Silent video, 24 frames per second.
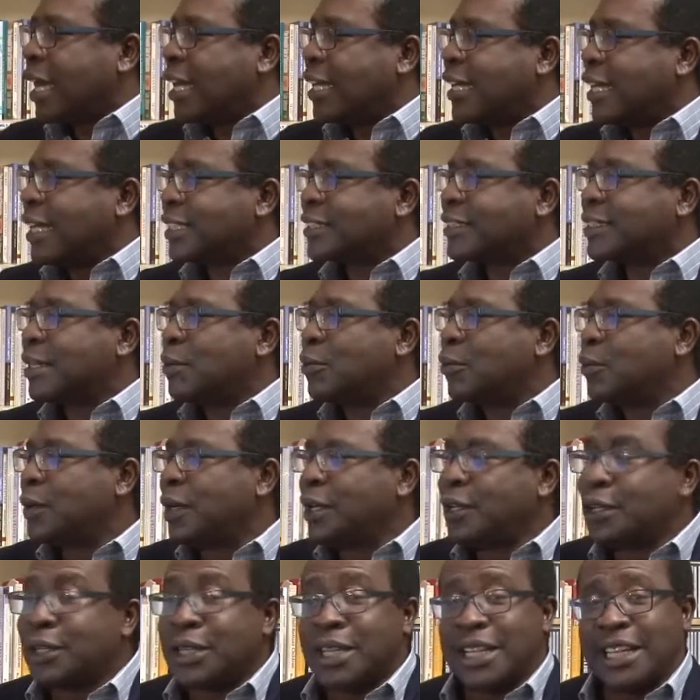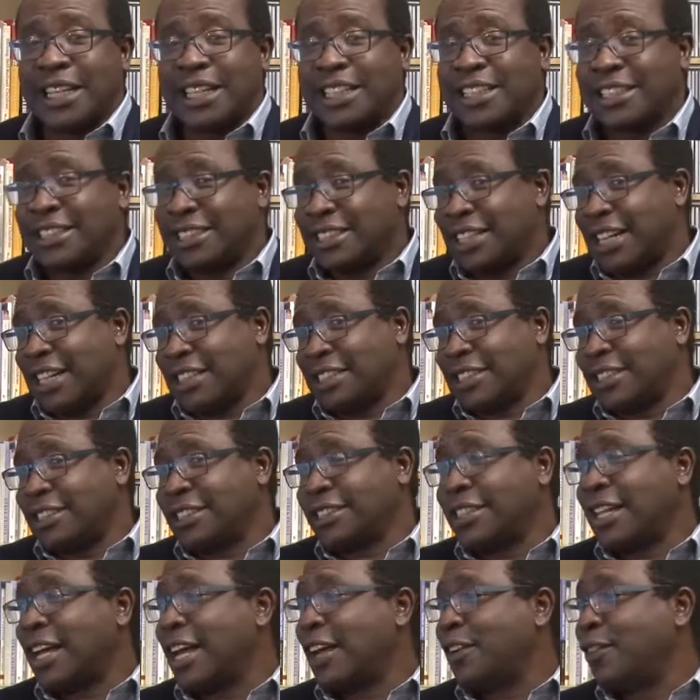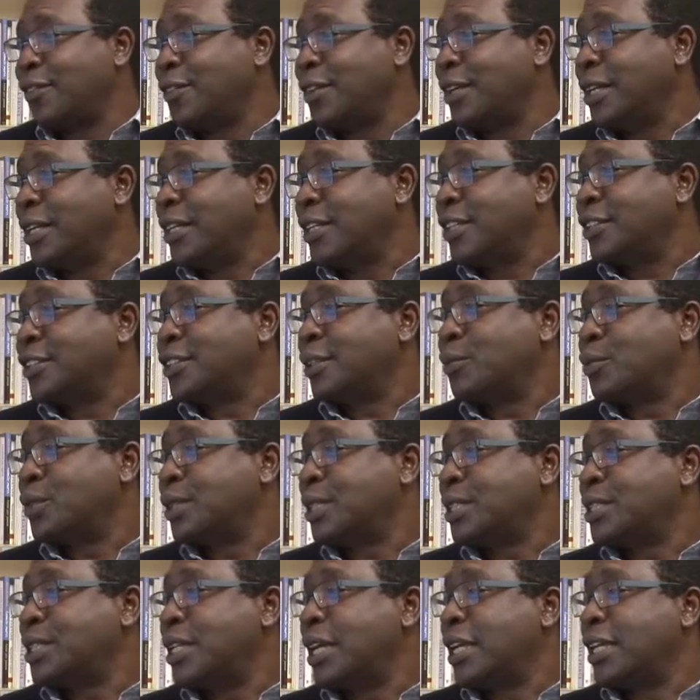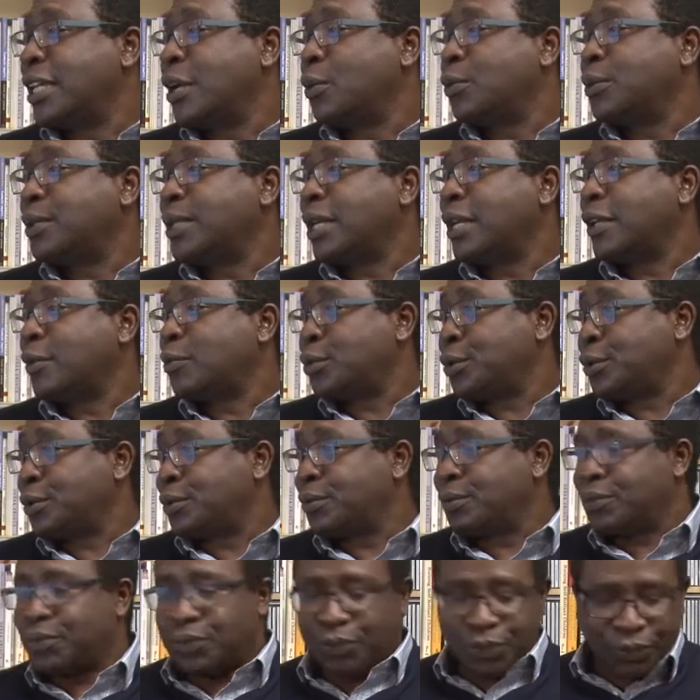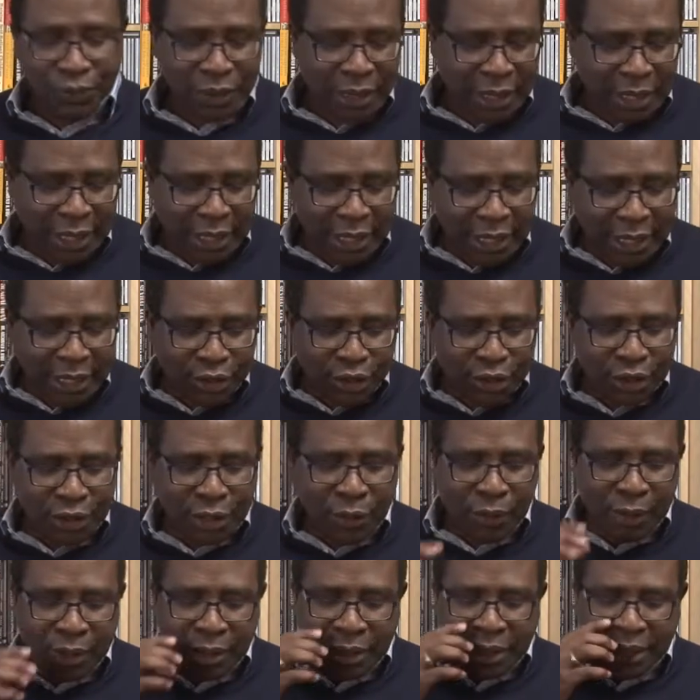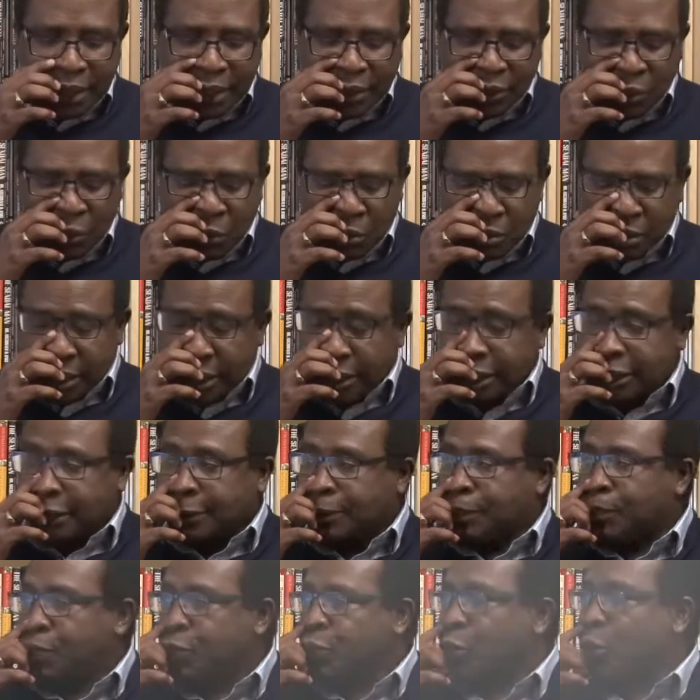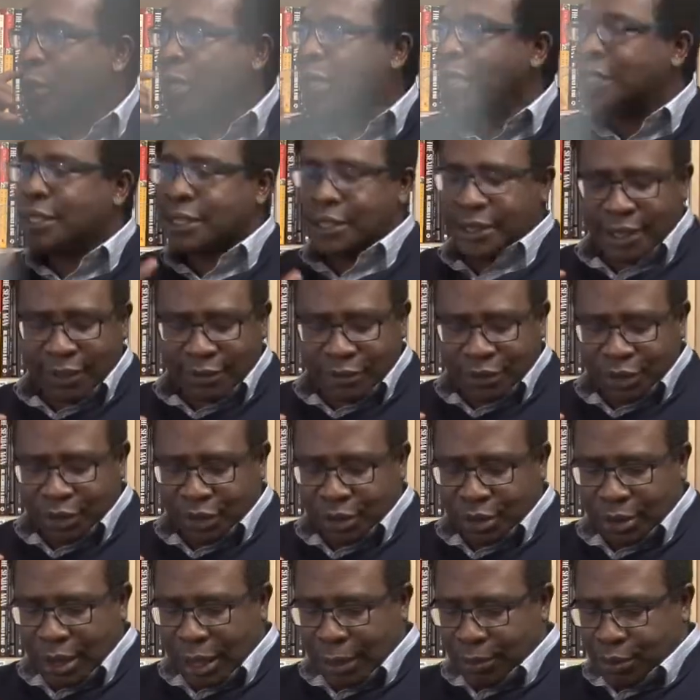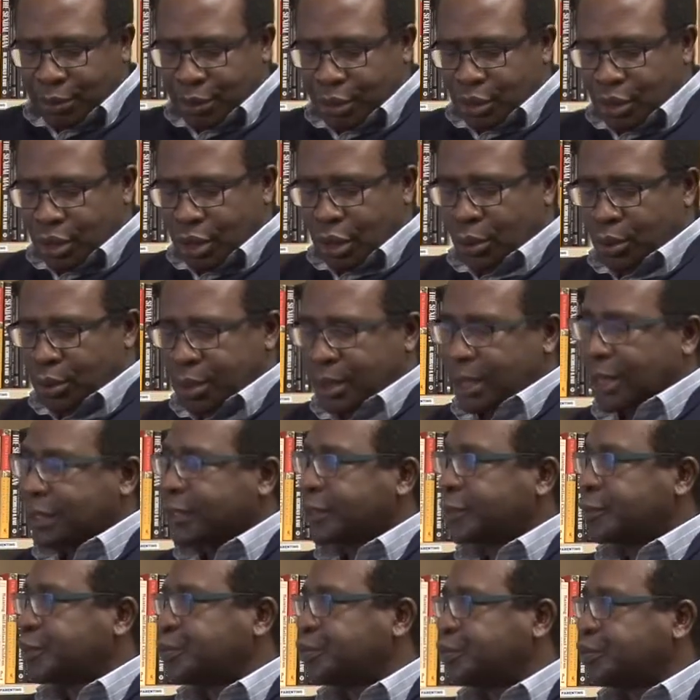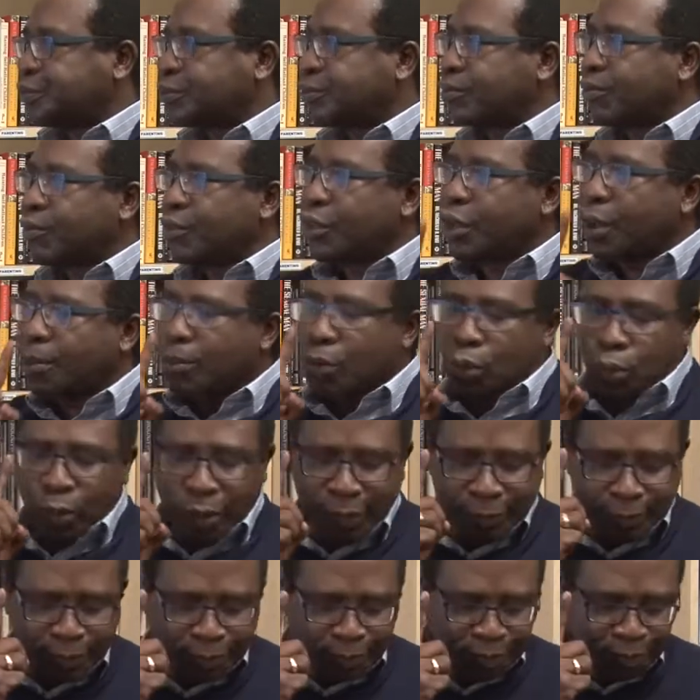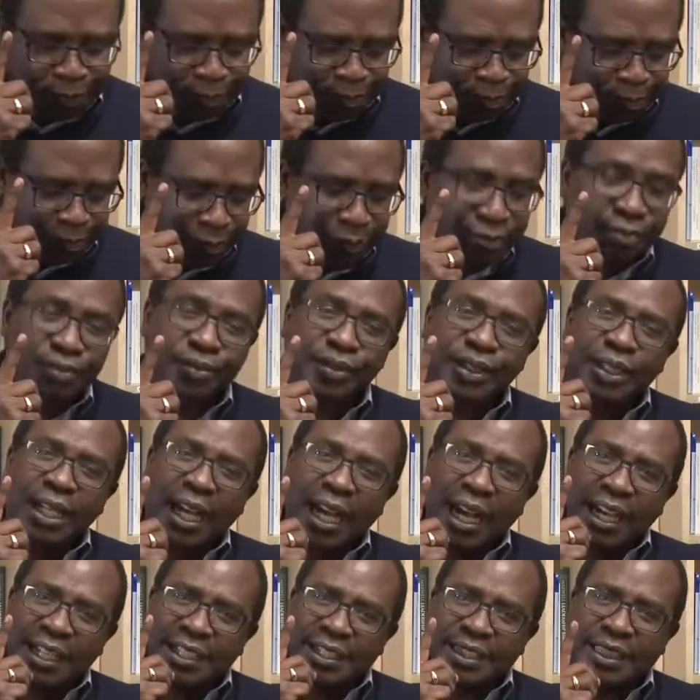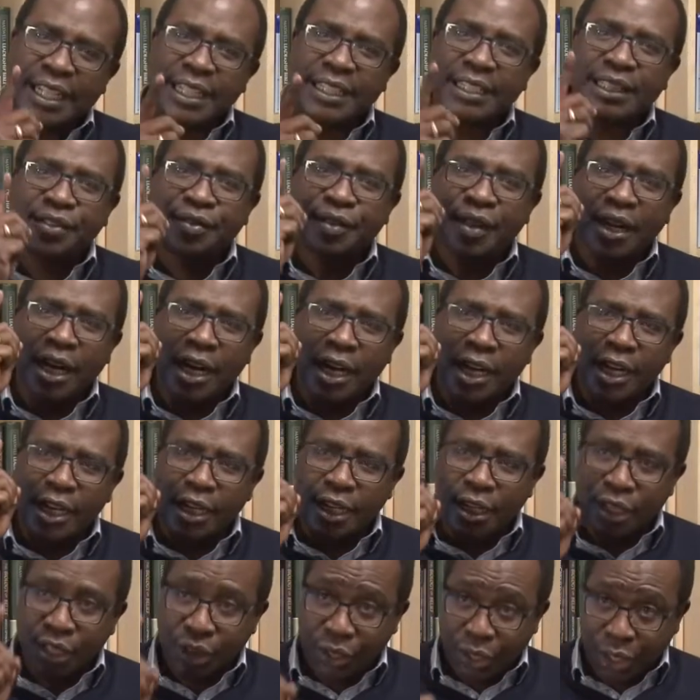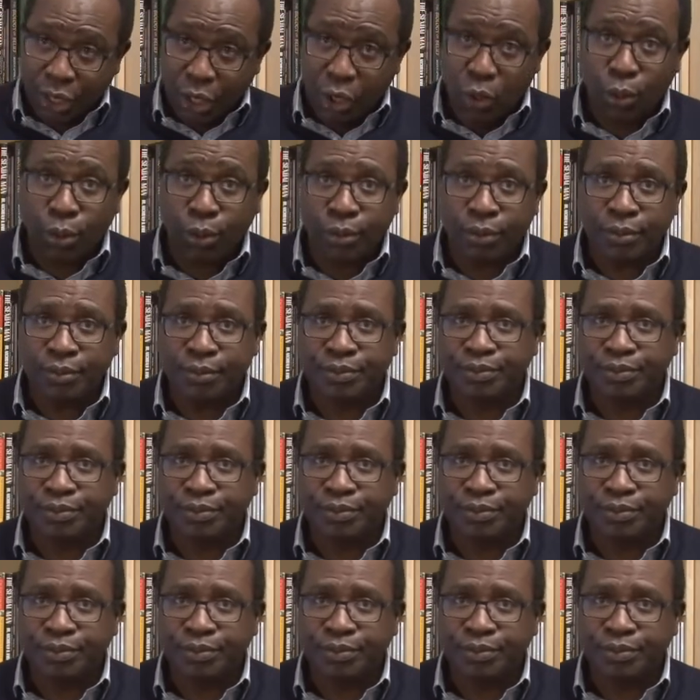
last time we were looking at it, I still have some things here that would help you. Today we're looking at goal setting. What are the seven steps to goal setting? Number one, identify the goal.